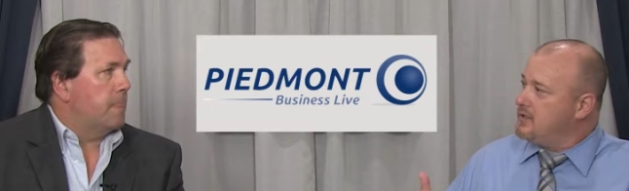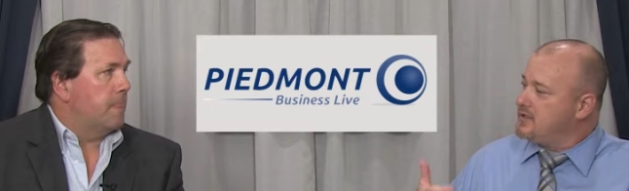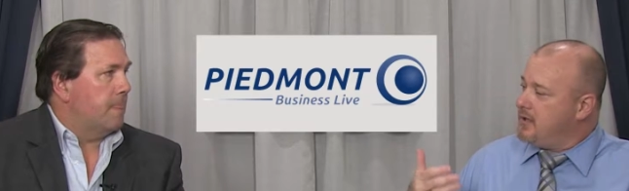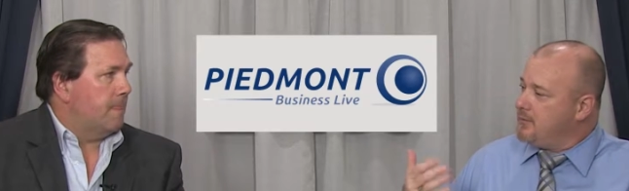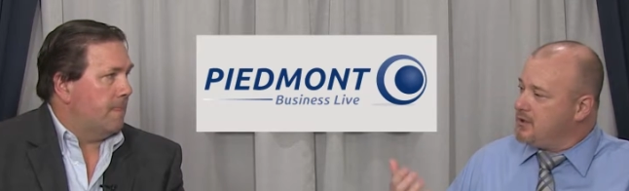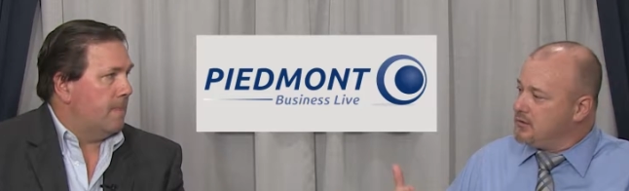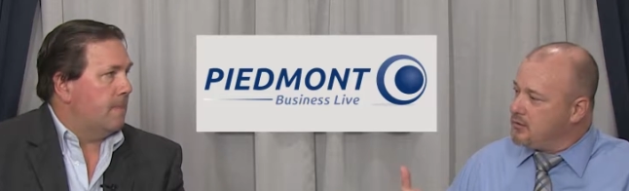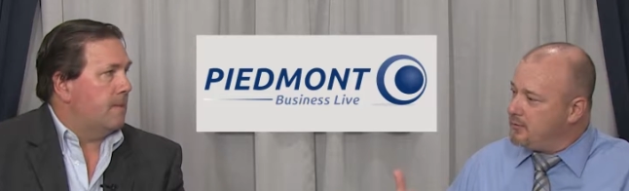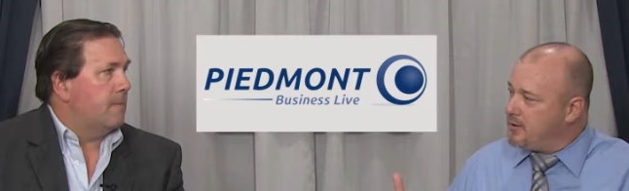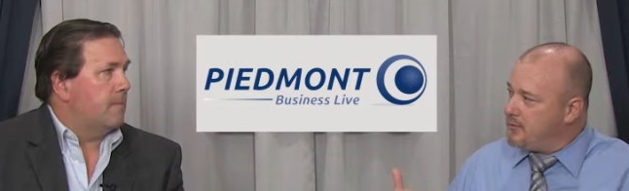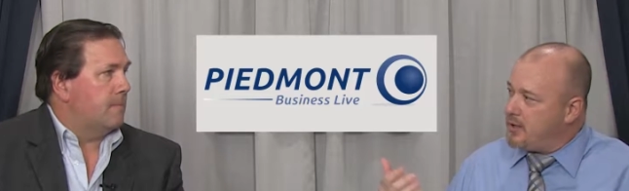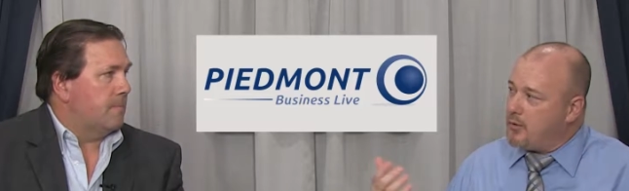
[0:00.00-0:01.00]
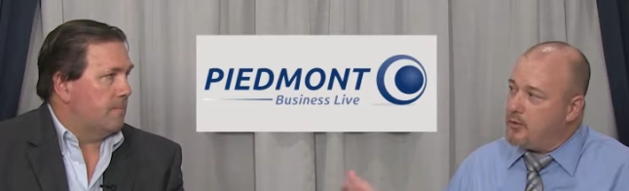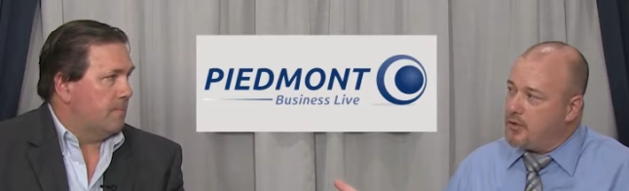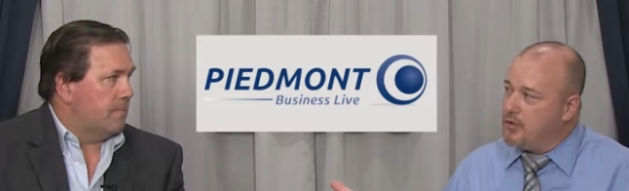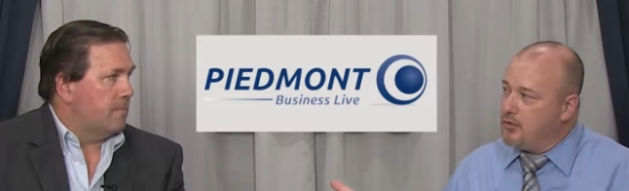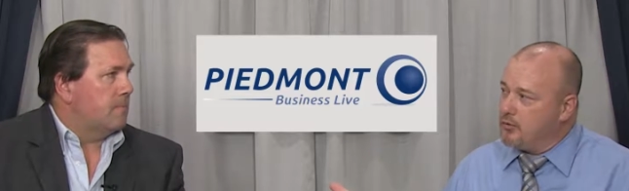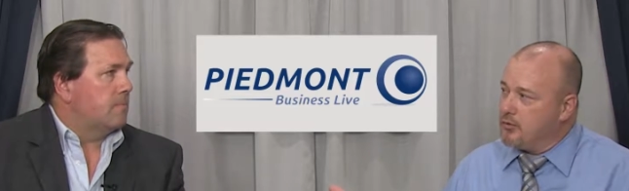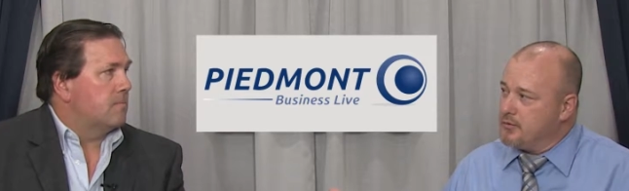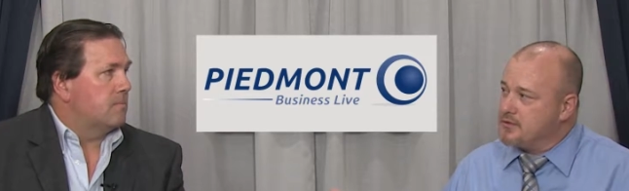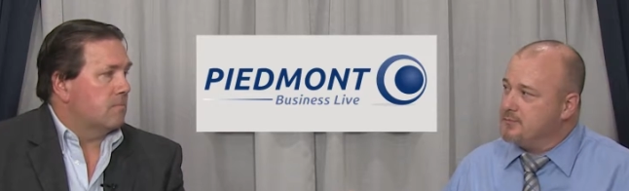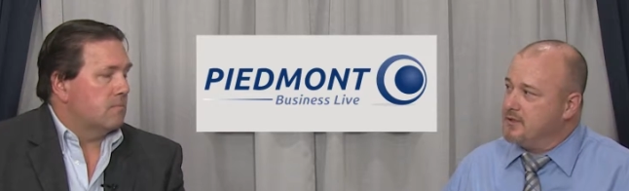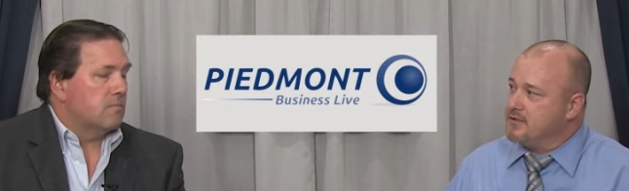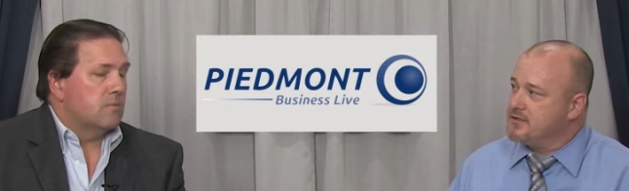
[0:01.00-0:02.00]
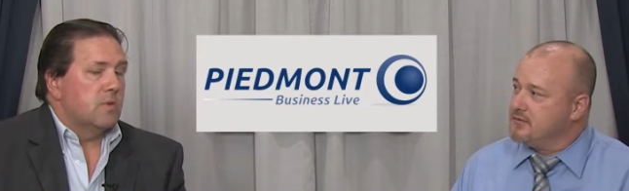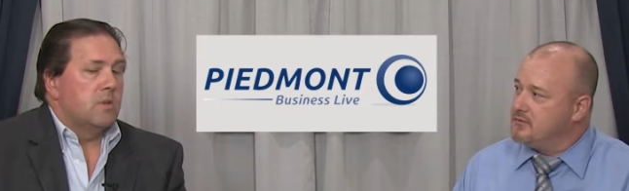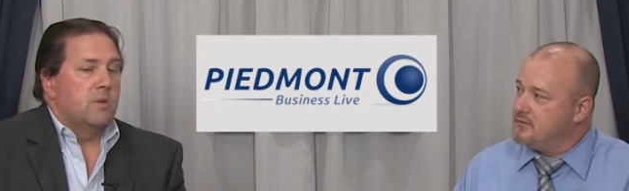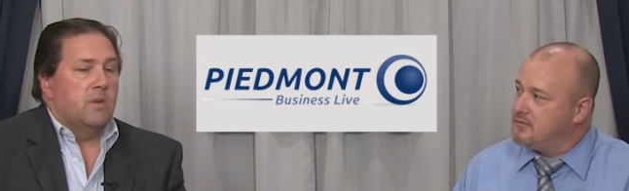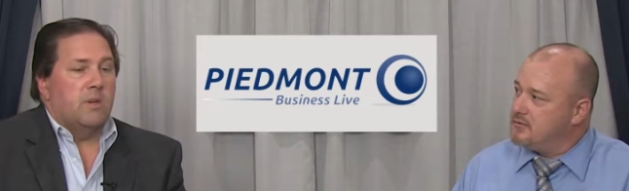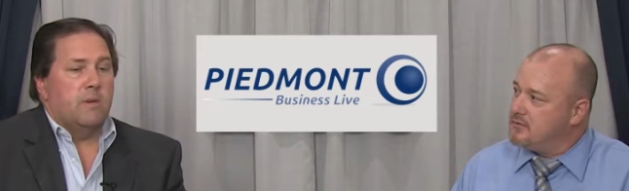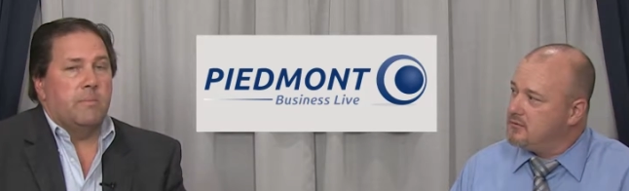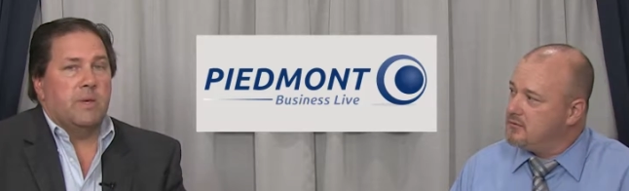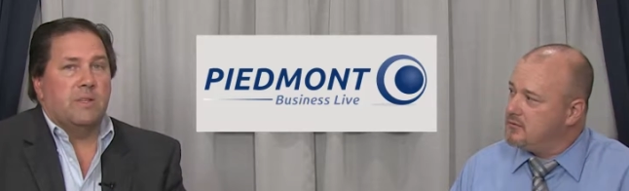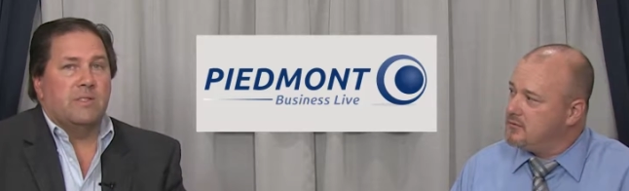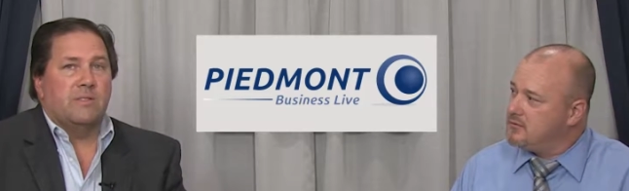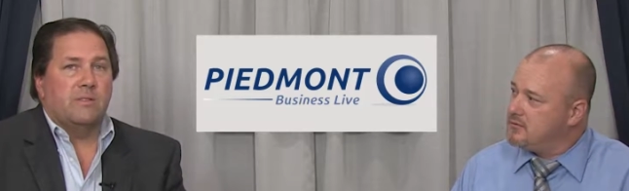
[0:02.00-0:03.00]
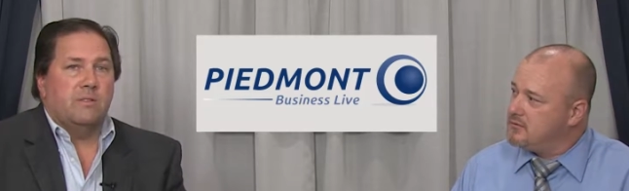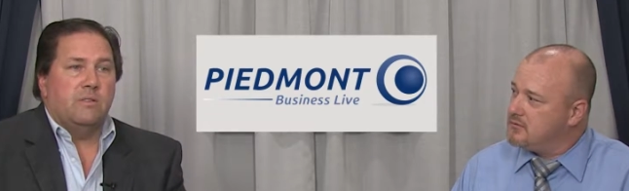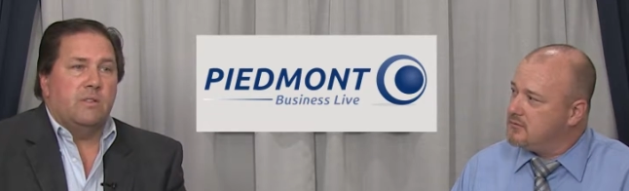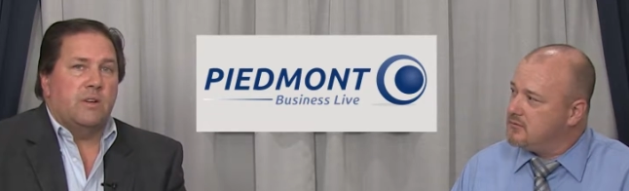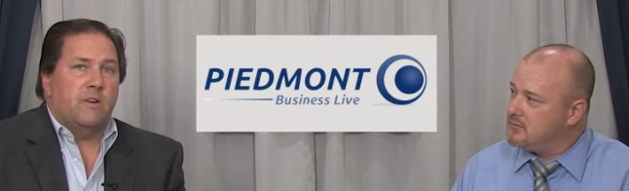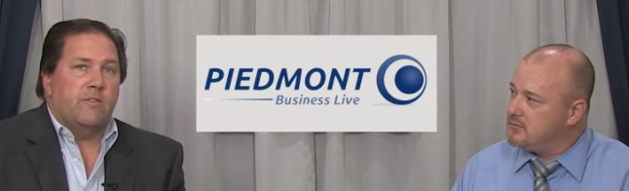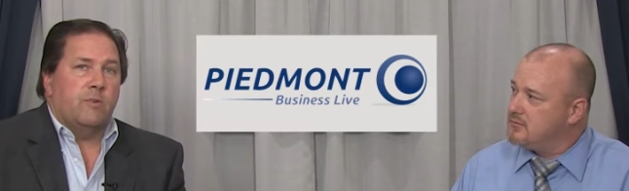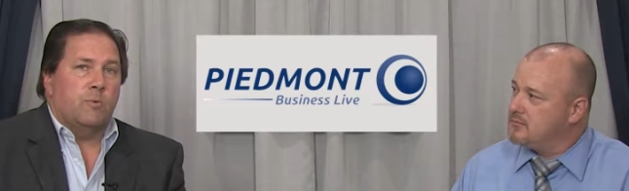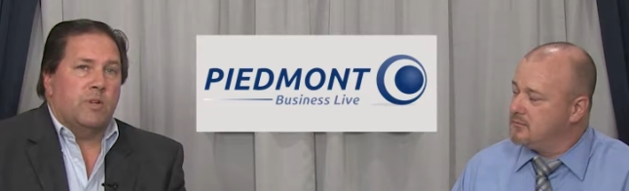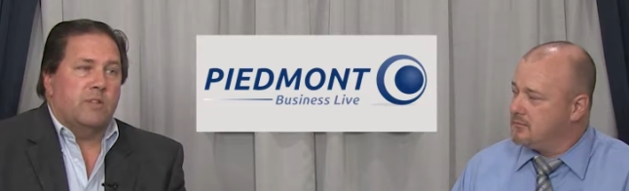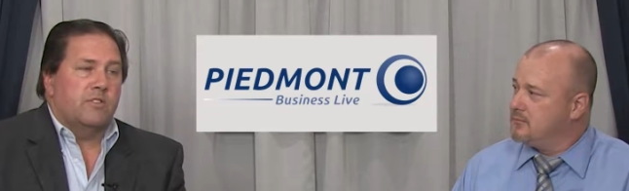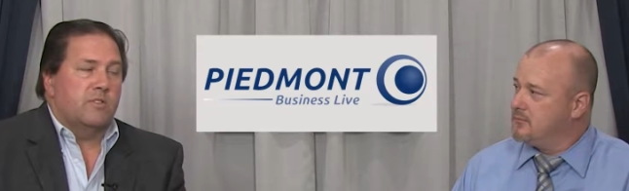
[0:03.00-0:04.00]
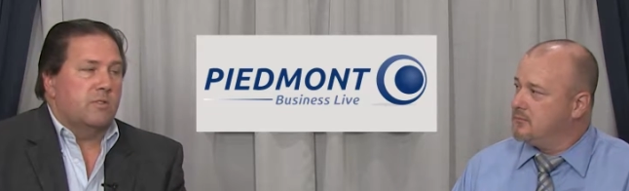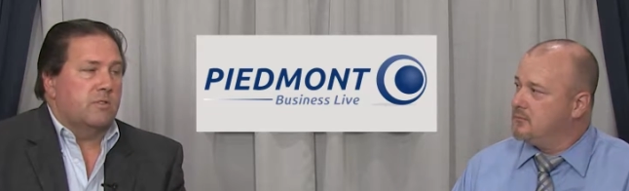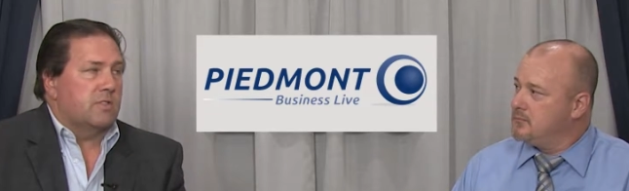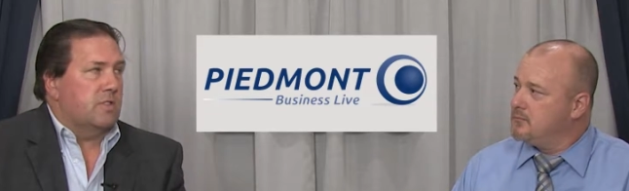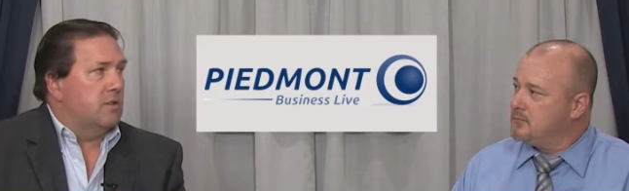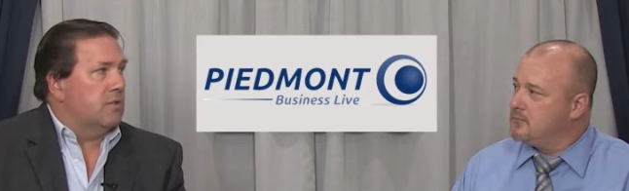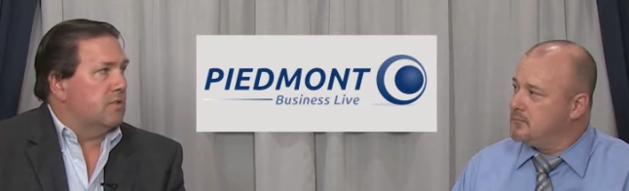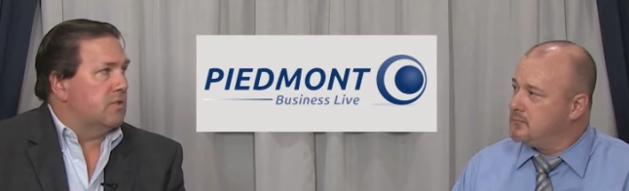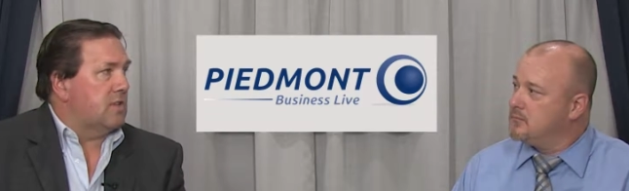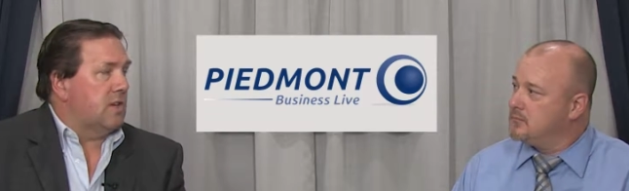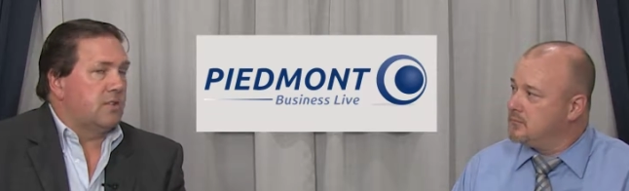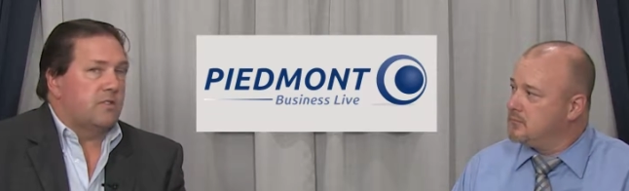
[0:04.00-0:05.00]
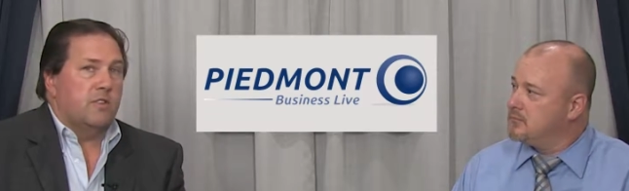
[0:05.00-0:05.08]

Speaker 1: tell me a little bit about what congruence means.
Speaker 2: It means, you know, everyone's skill set's